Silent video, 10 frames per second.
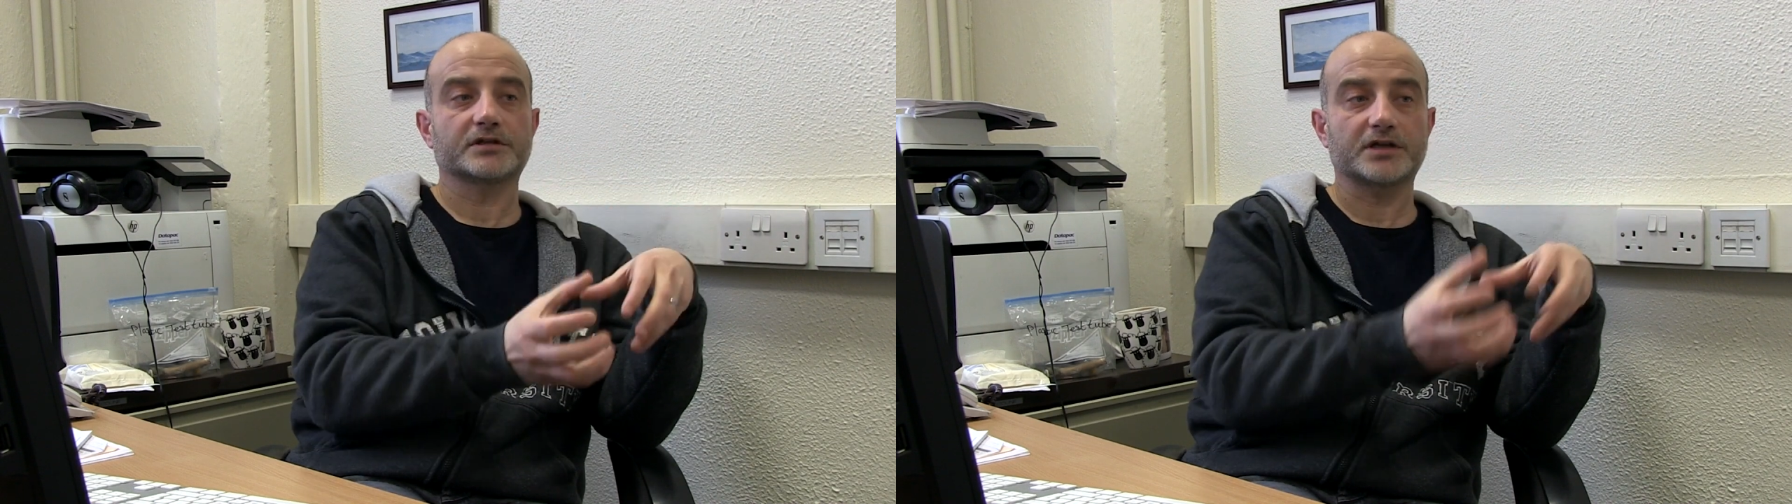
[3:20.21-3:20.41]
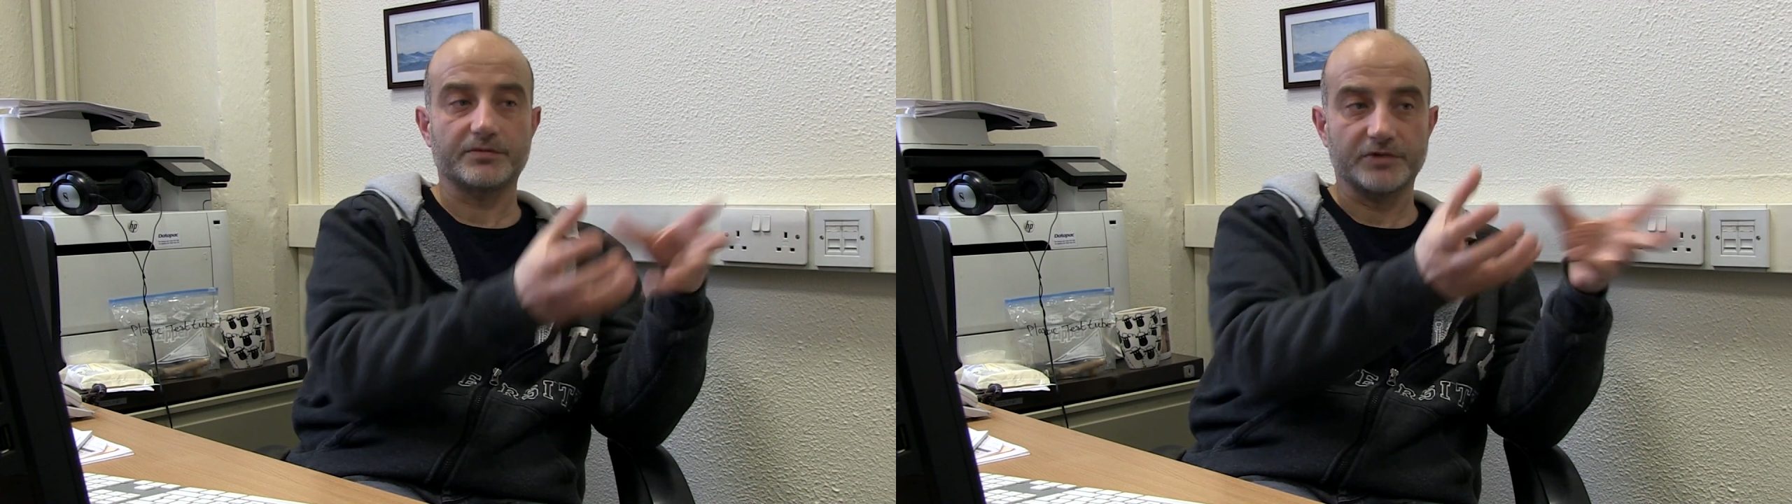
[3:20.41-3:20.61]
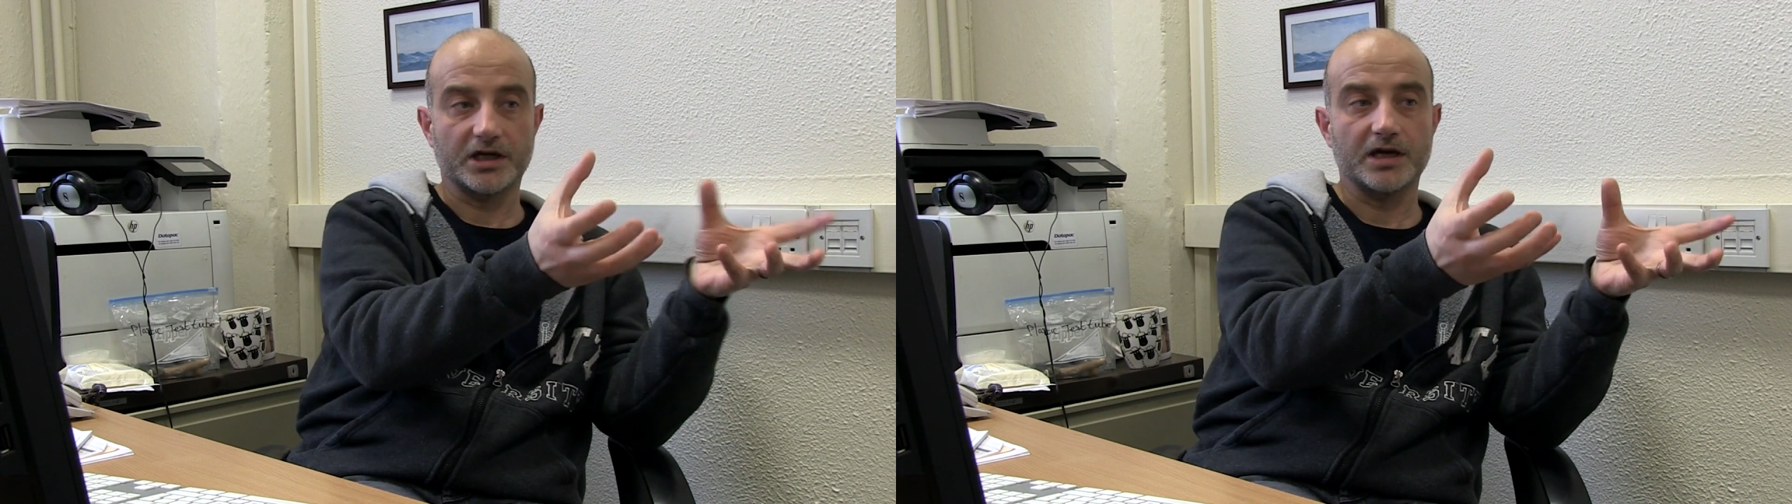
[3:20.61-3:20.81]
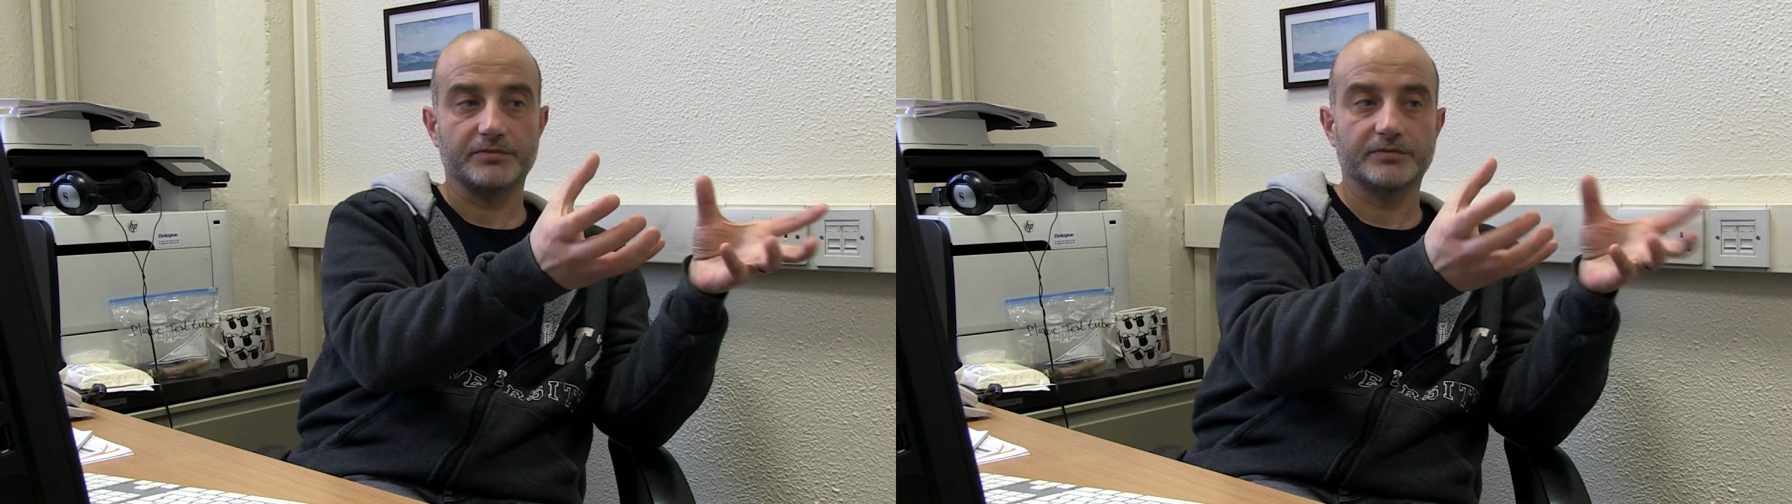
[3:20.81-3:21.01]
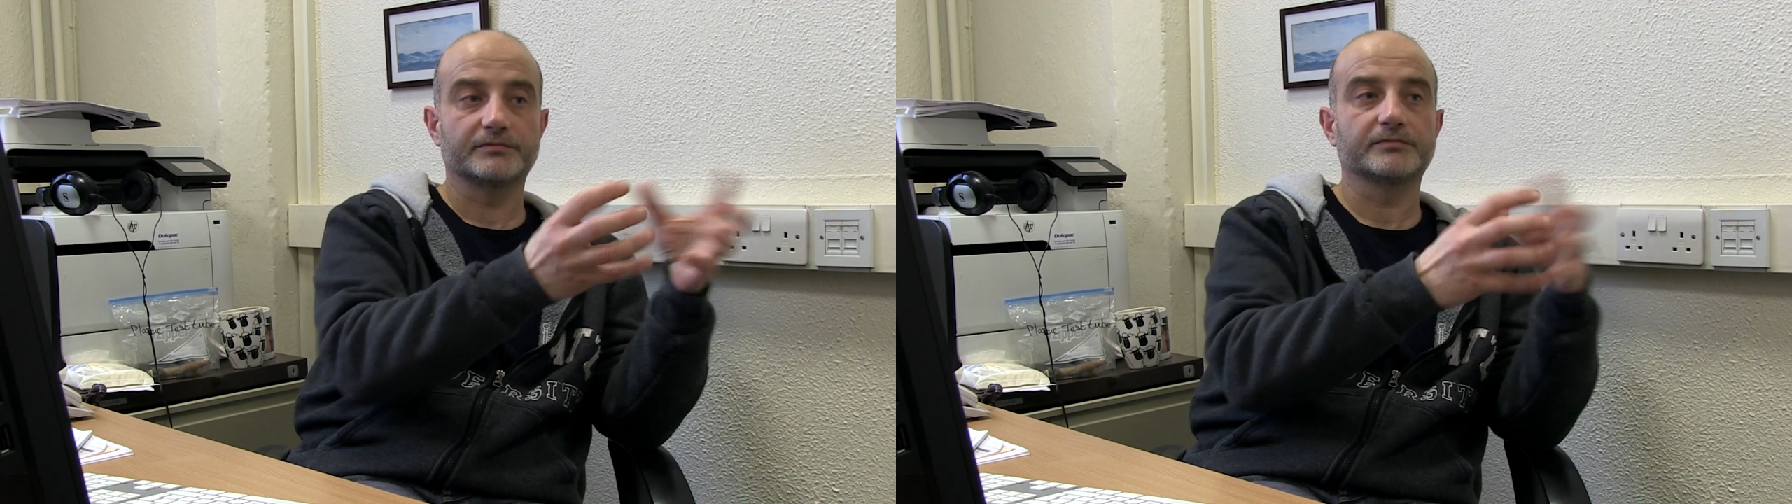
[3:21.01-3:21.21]
coming up
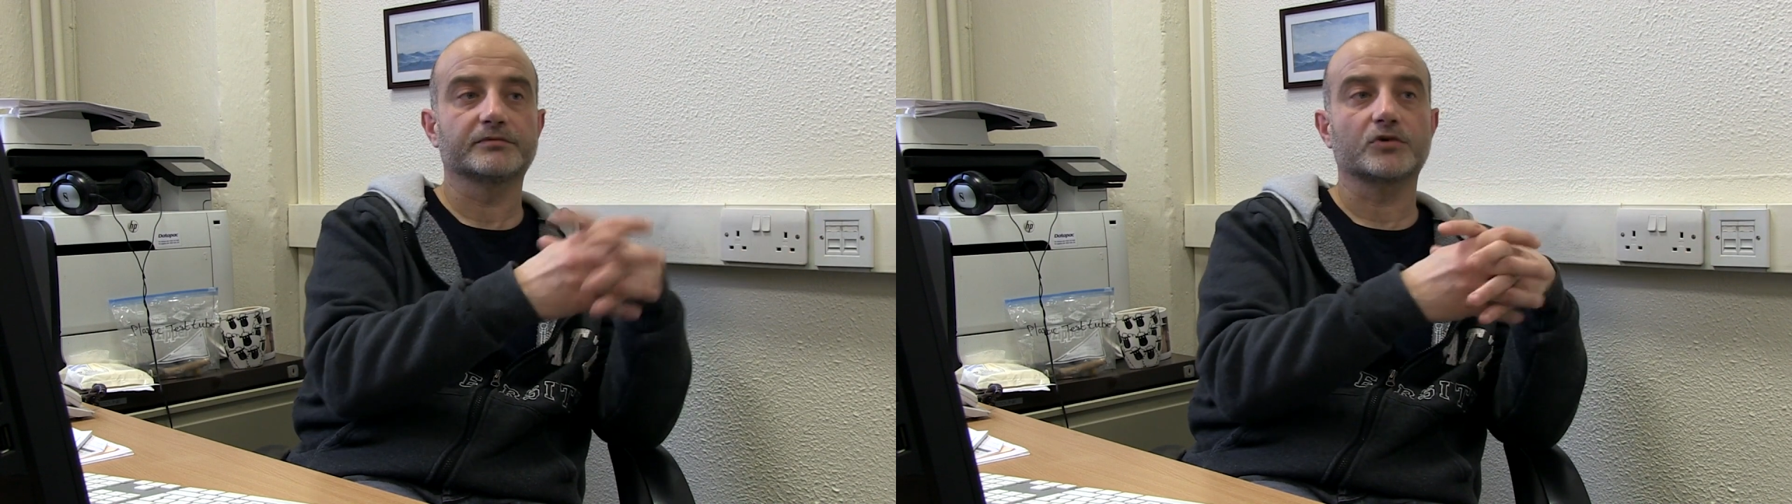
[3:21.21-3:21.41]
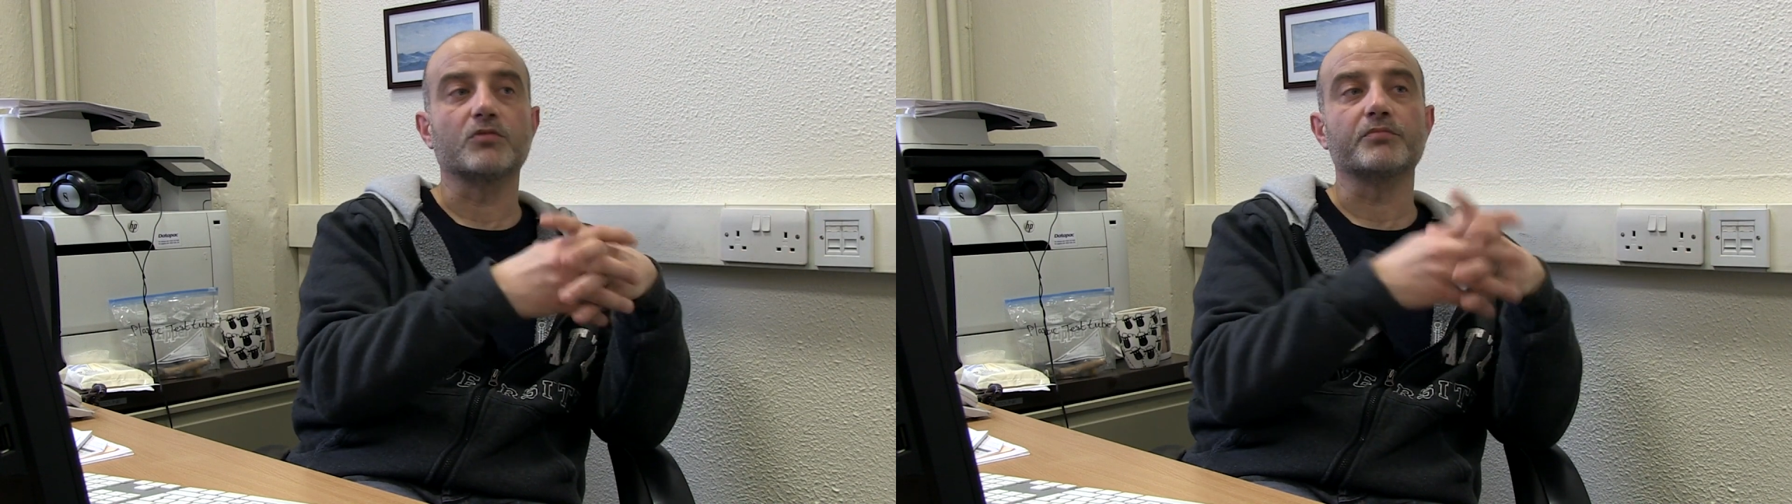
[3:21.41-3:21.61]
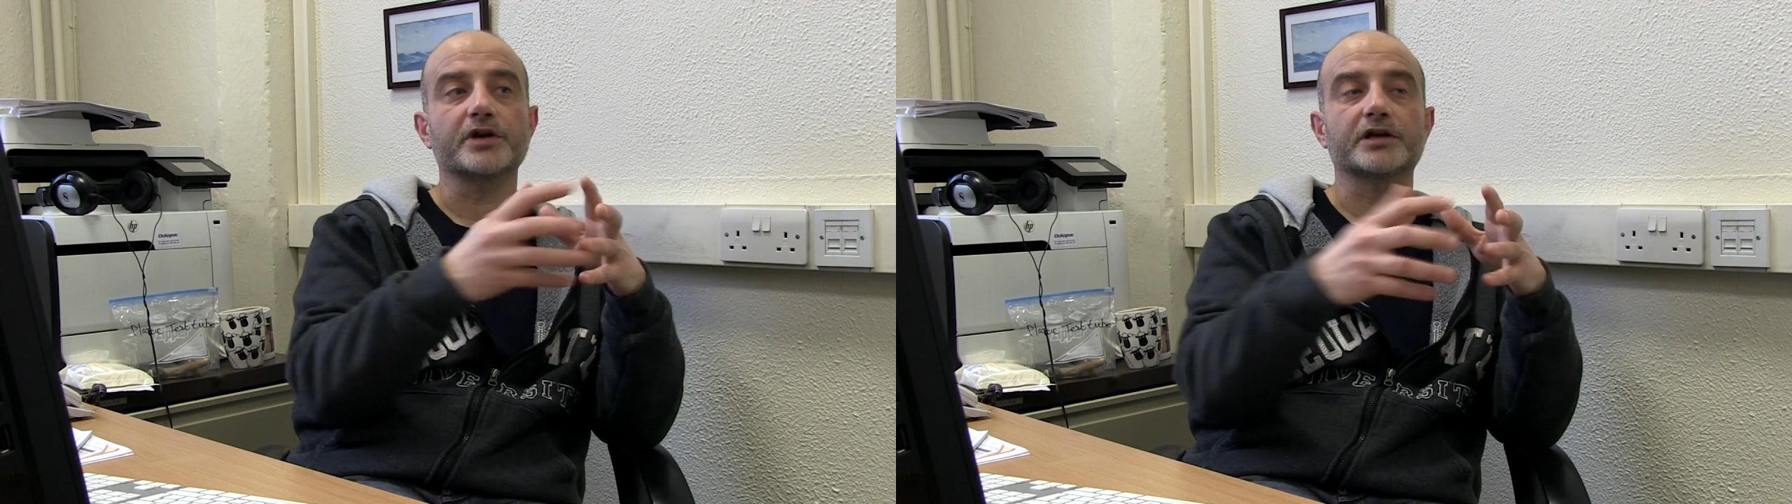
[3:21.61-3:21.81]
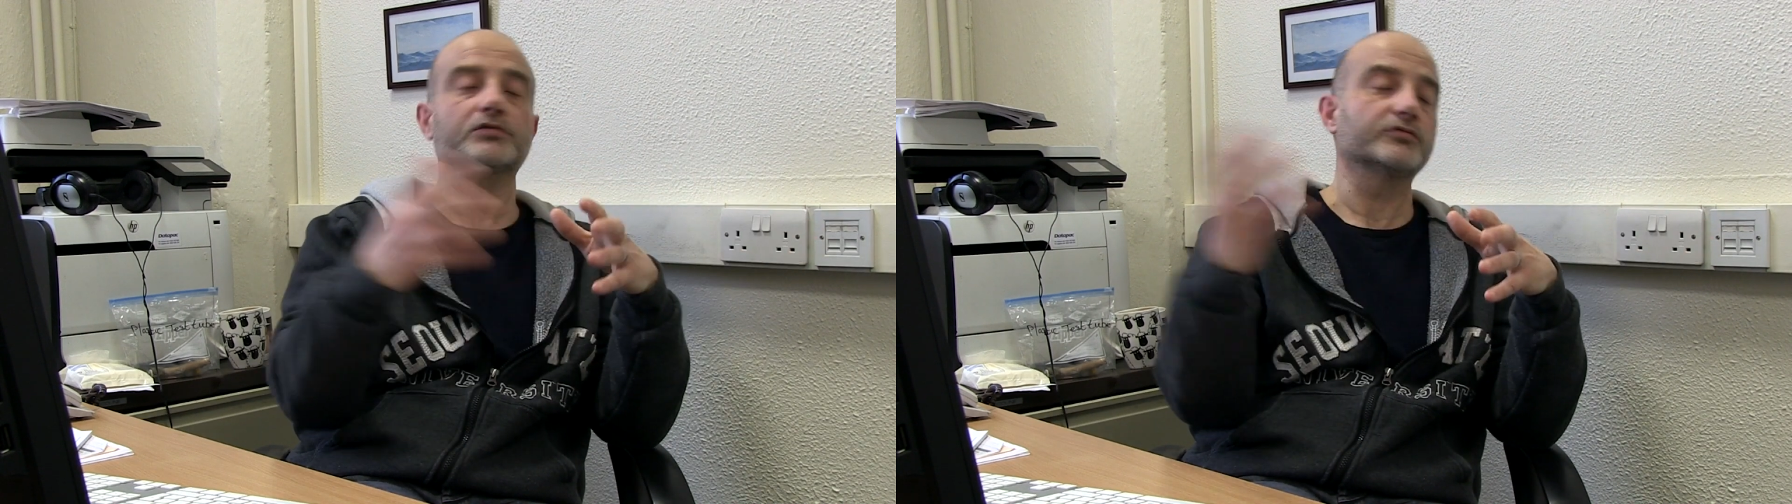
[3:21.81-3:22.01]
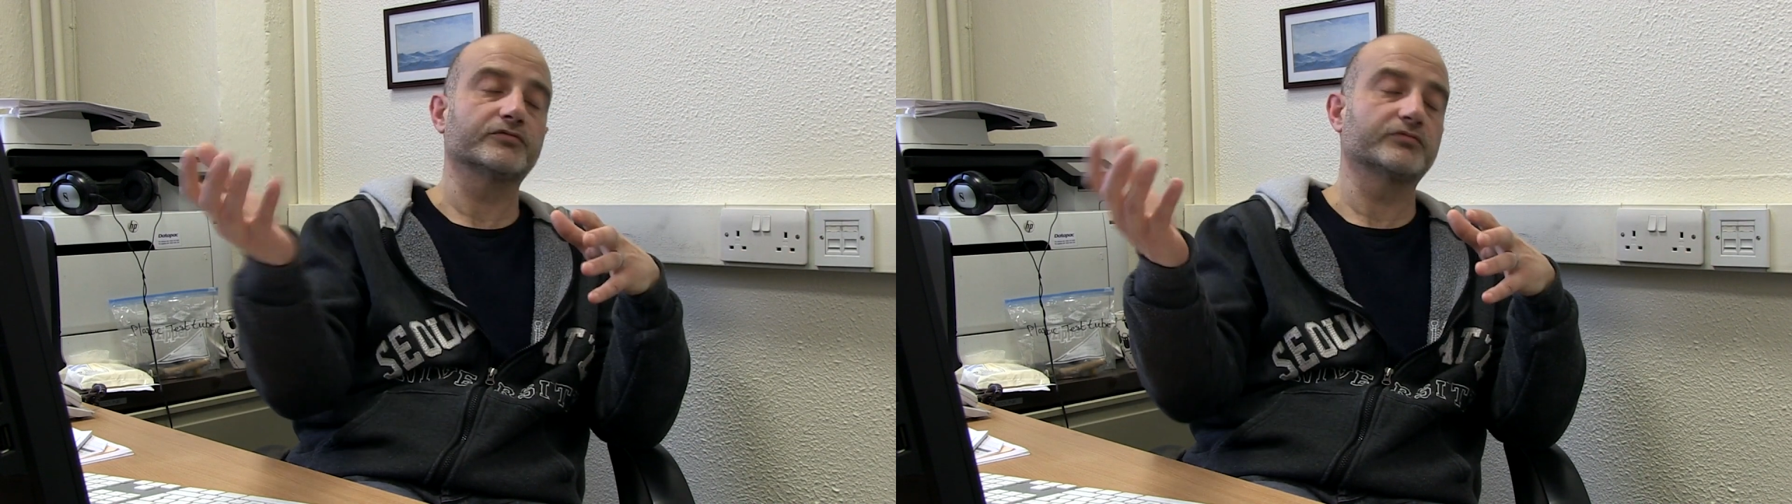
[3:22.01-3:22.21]
compared
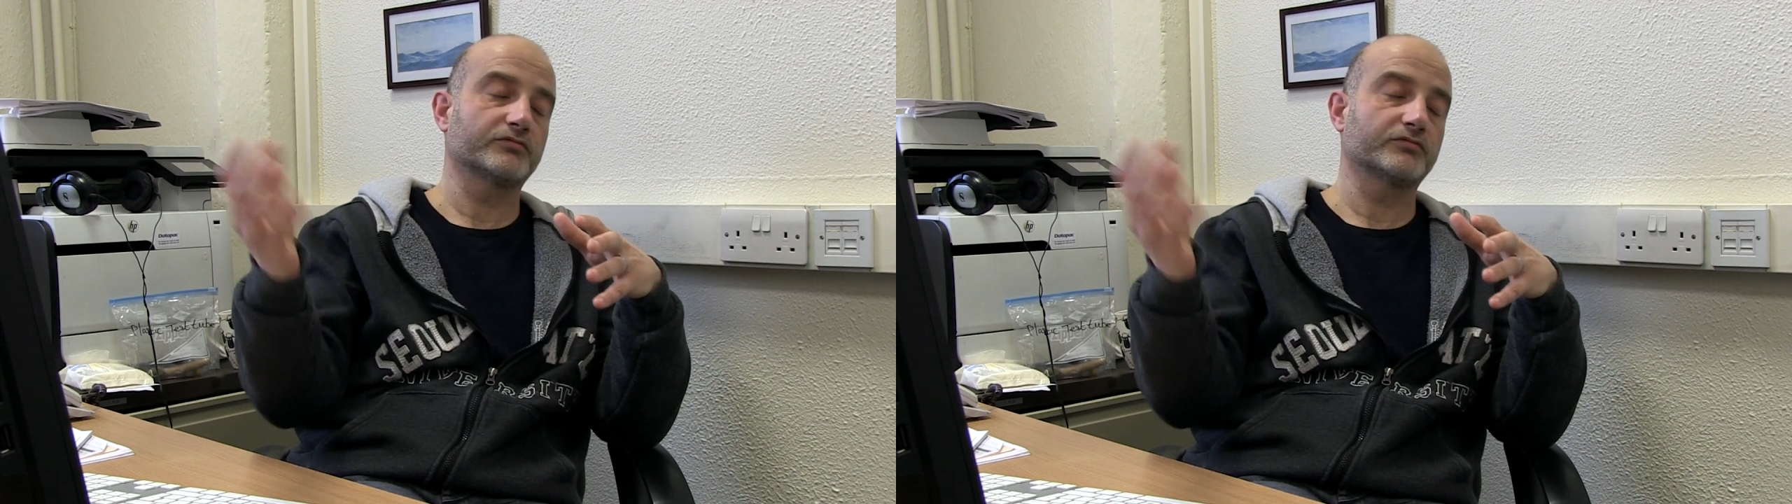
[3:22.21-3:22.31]
to,